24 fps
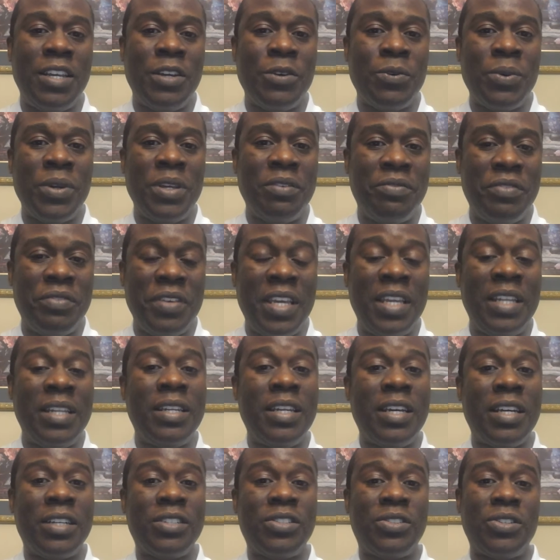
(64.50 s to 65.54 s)
we've
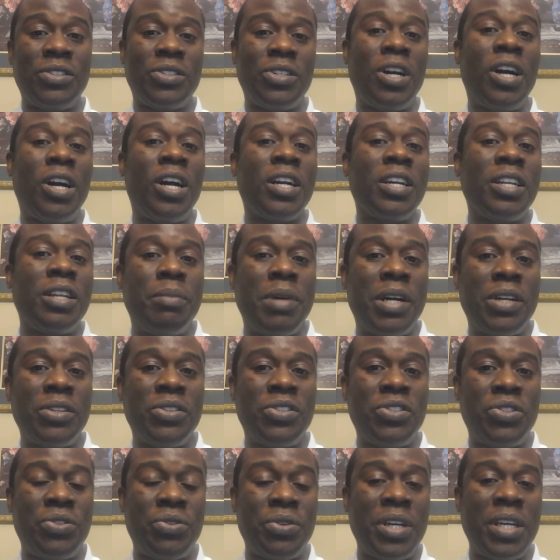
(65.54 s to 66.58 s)
indexed on talking about
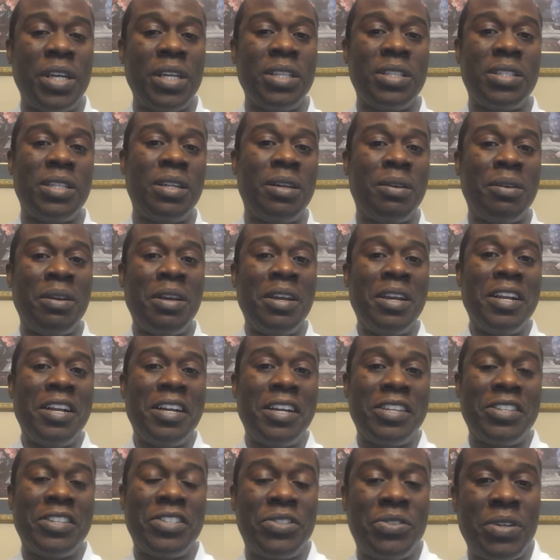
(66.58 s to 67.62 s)
strengths and a
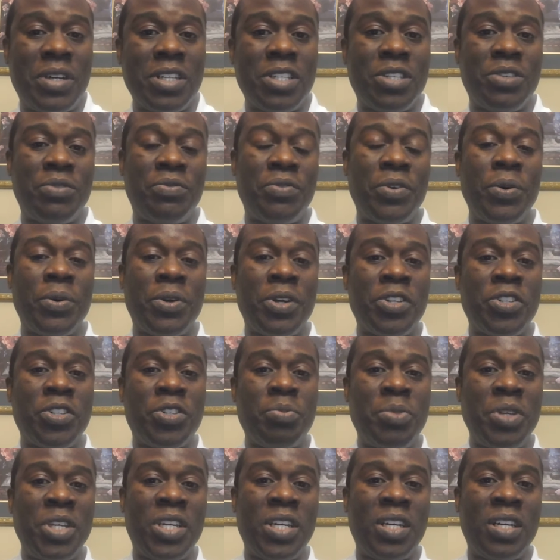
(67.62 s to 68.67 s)
strengths focus
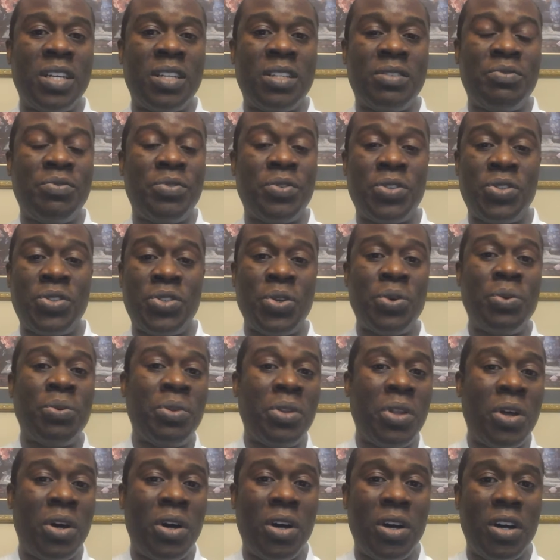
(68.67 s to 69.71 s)
because for so
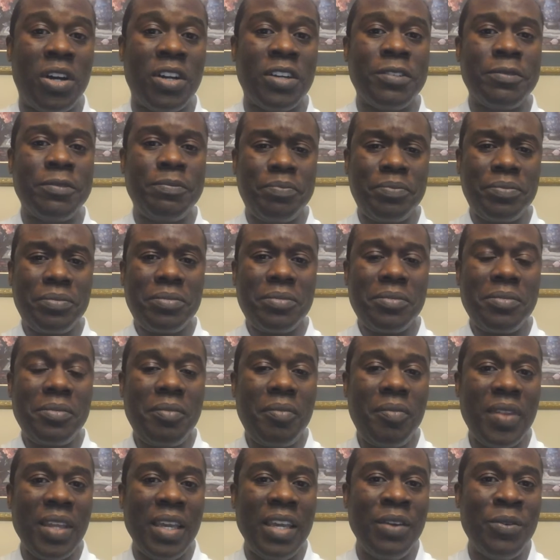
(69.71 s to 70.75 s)
long
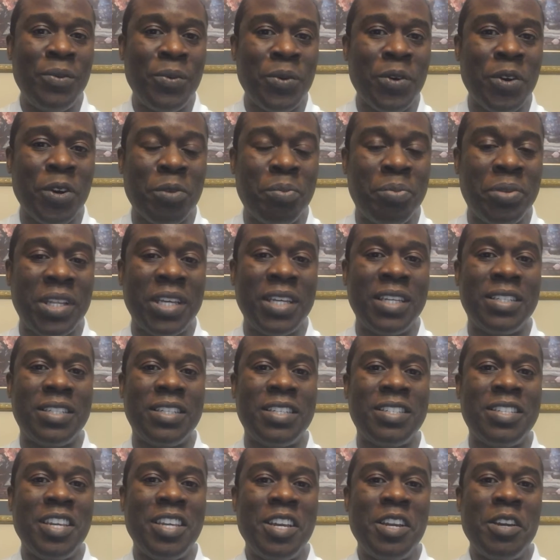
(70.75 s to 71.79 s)
in
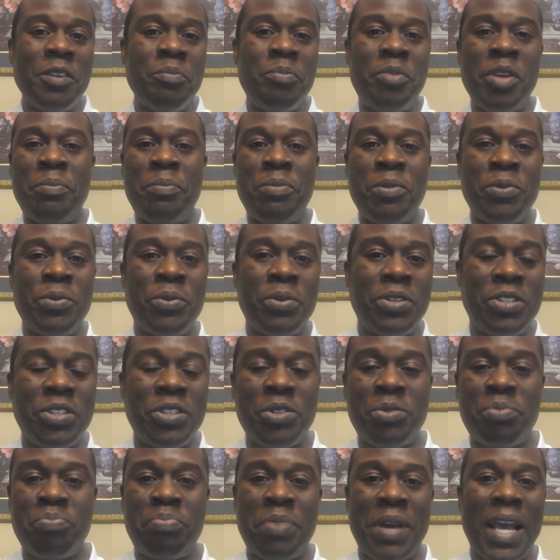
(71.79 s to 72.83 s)
workplaces, people will just
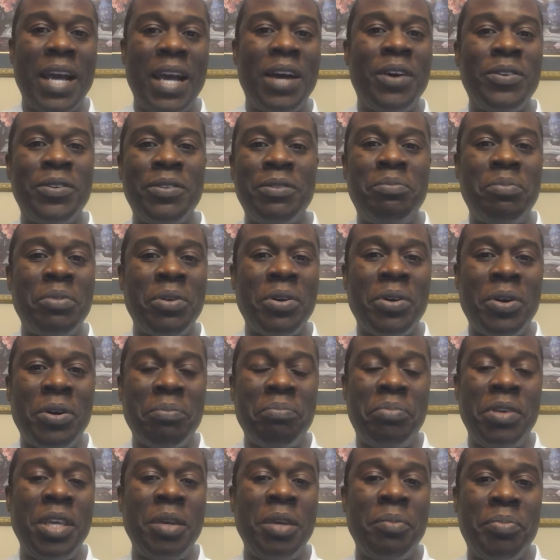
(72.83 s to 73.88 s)
pound
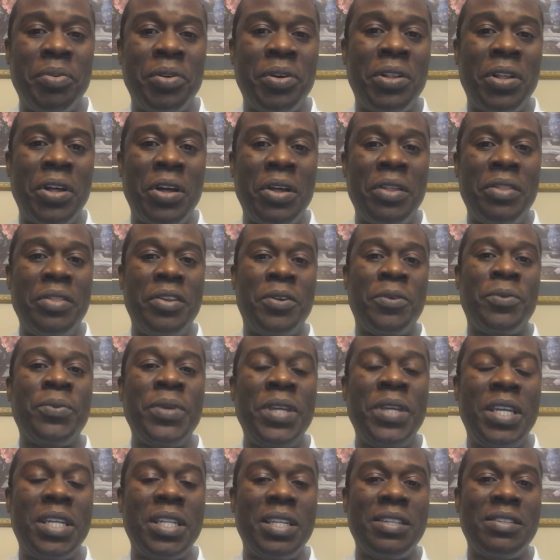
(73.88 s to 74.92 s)
people on their
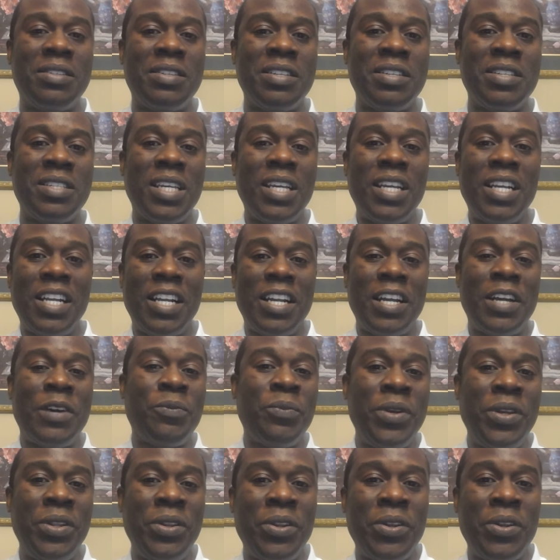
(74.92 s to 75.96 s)
weaknesses. And
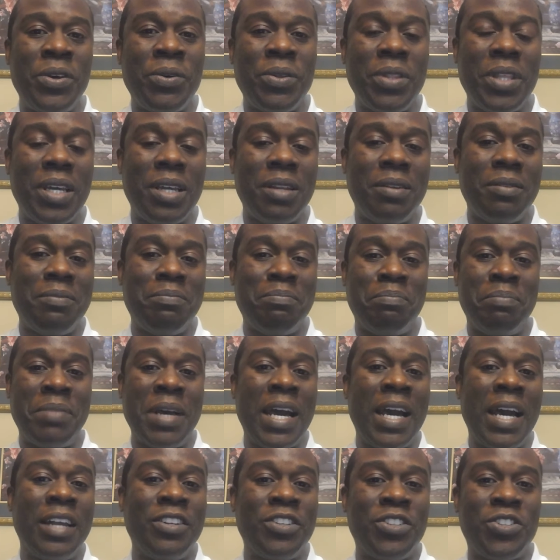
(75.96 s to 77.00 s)
we know that
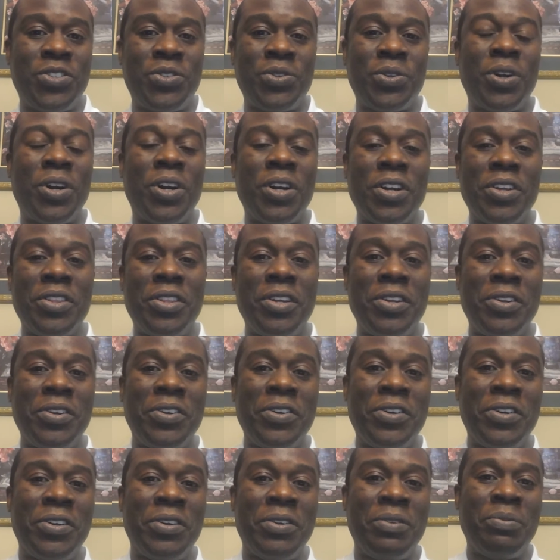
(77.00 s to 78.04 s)
bad is stronger than
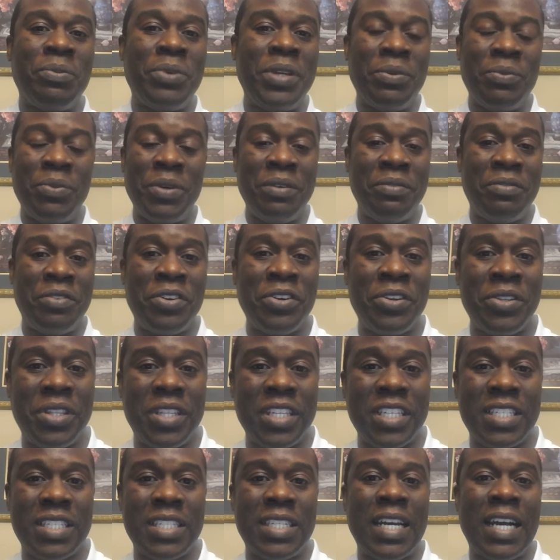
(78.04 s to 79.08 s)
good. We've heard the
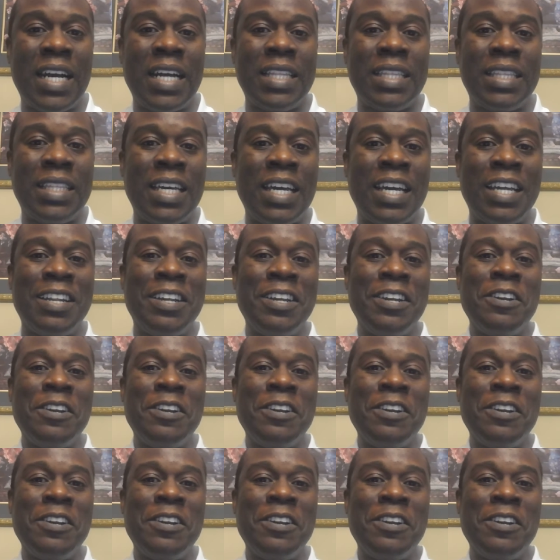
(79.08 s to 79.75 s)
stat that